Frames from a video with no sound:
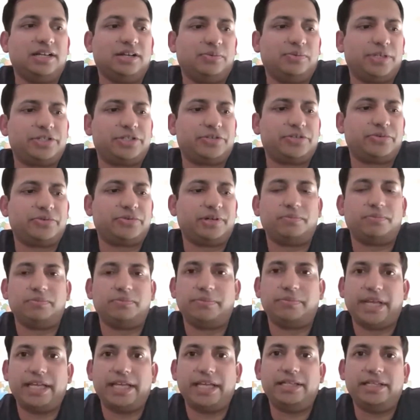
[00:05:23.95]
which were
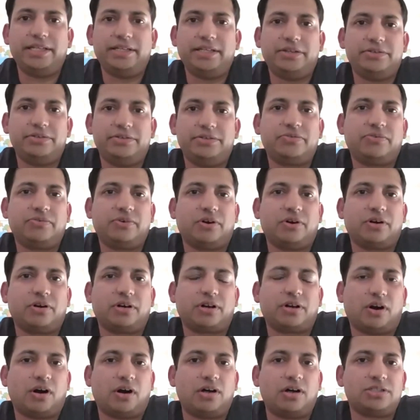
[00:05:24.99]
mainly used for
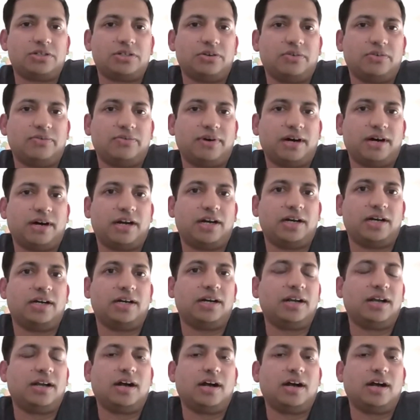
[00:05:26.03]
cost so far,